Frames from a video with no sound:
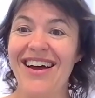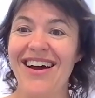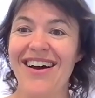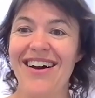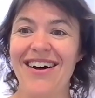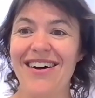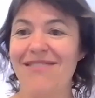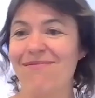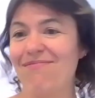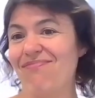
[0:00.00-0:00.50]

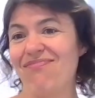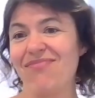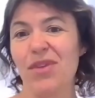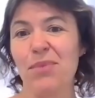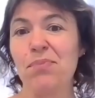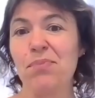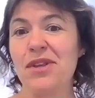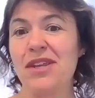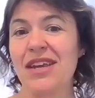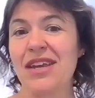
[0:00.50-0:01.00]

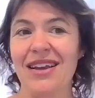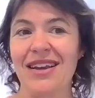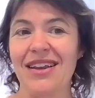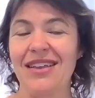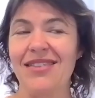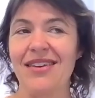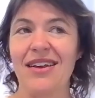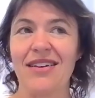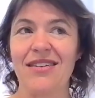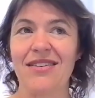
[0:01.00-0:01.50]

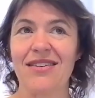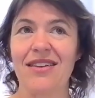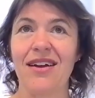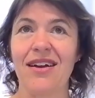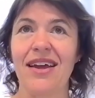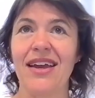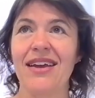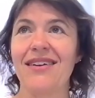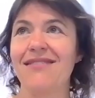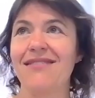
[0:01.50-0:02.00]
particularly things
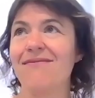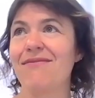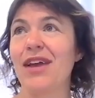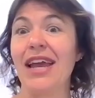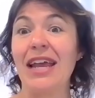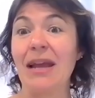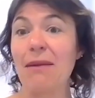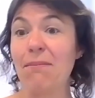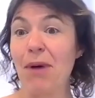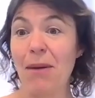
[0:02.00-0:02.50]
like
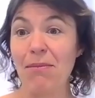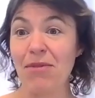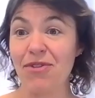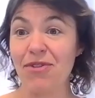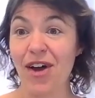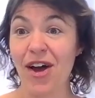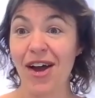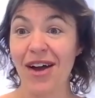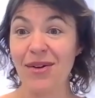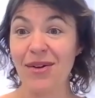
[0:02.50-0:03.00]
heat pumps
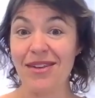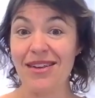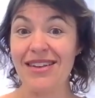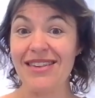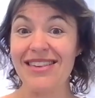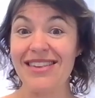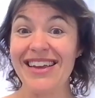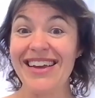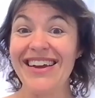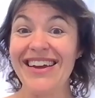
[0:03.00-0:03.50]
for
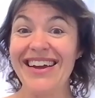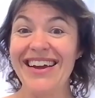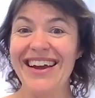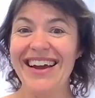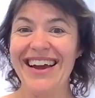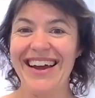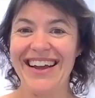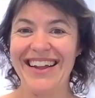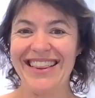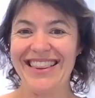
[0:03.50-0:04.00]
houses
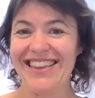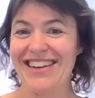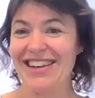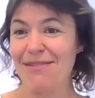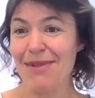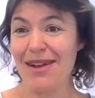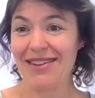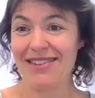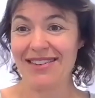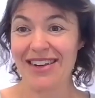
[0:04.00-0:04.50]
in the
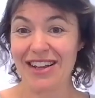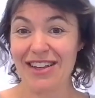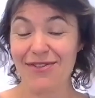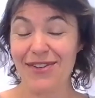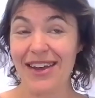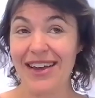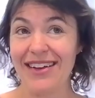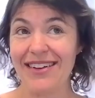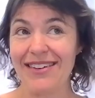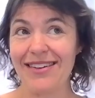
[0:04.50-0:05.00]
domestic
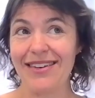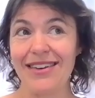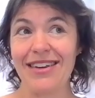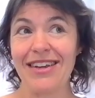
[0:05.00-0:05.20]
sphere.